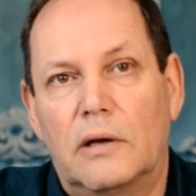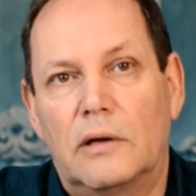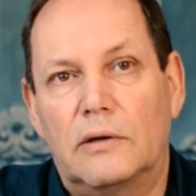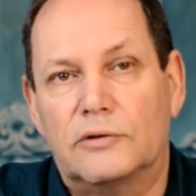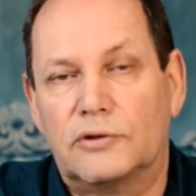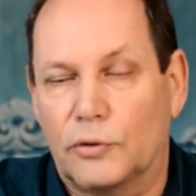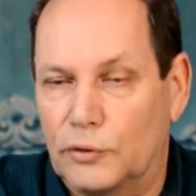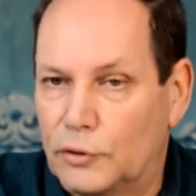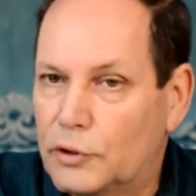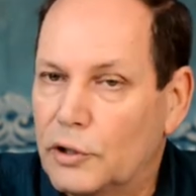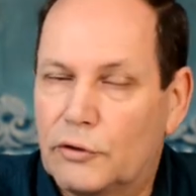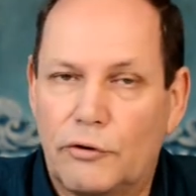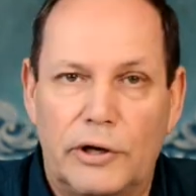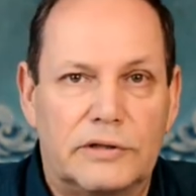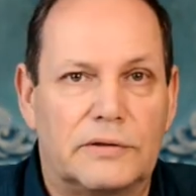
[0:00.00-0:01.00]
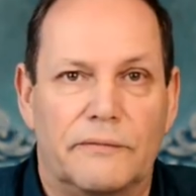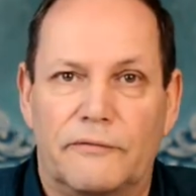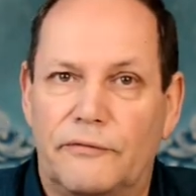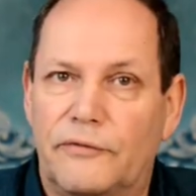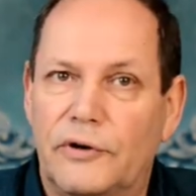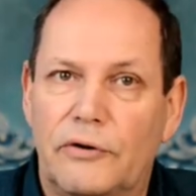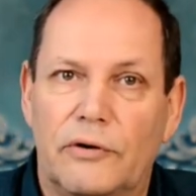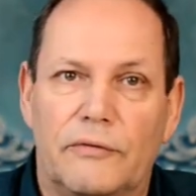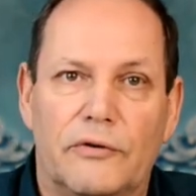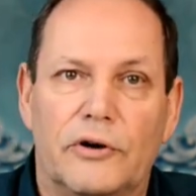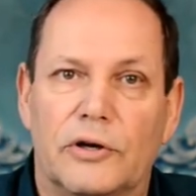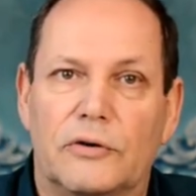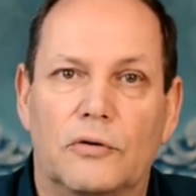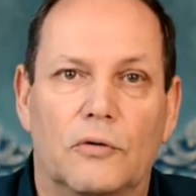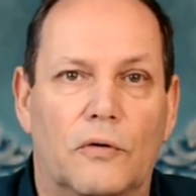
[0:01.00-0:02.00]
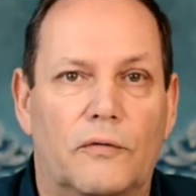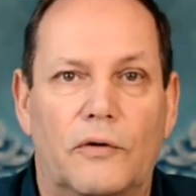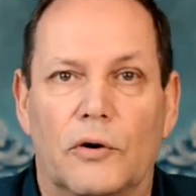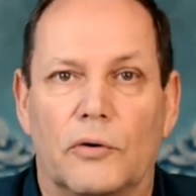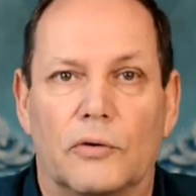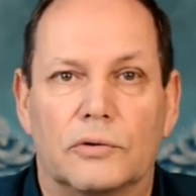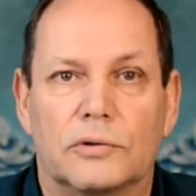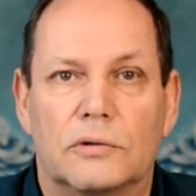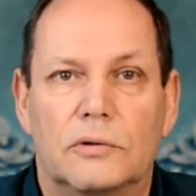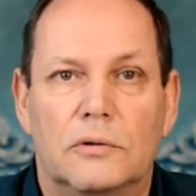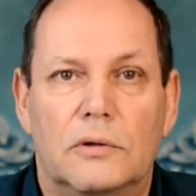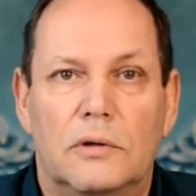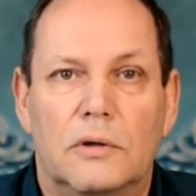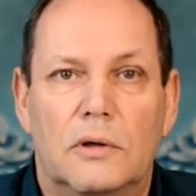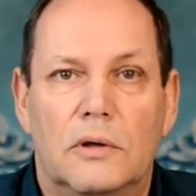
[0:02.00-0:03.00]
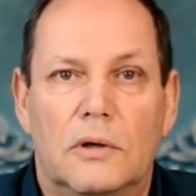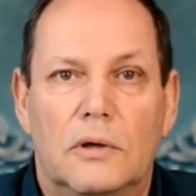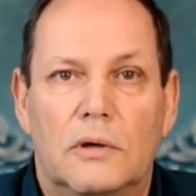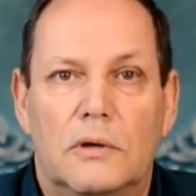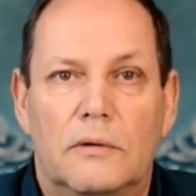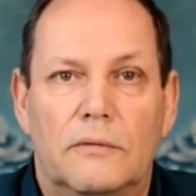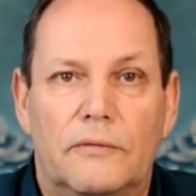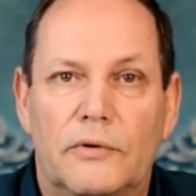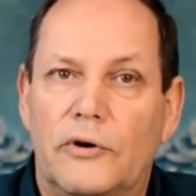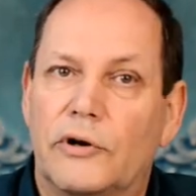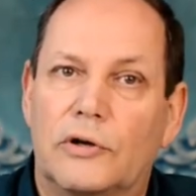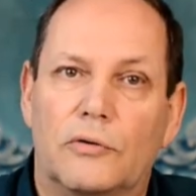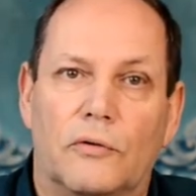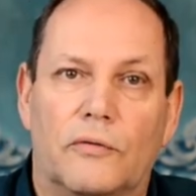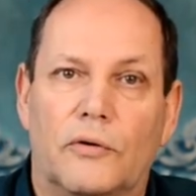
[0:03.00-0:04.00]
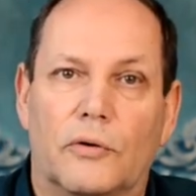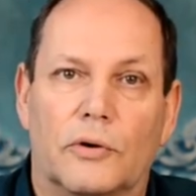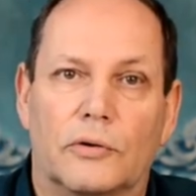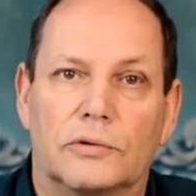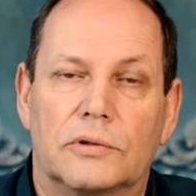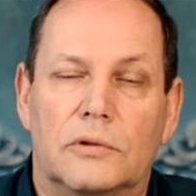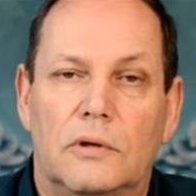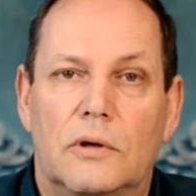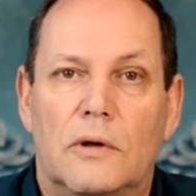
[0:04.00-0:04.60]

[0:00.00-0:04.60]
So, you can create some very, very cool photos. Very cool photos.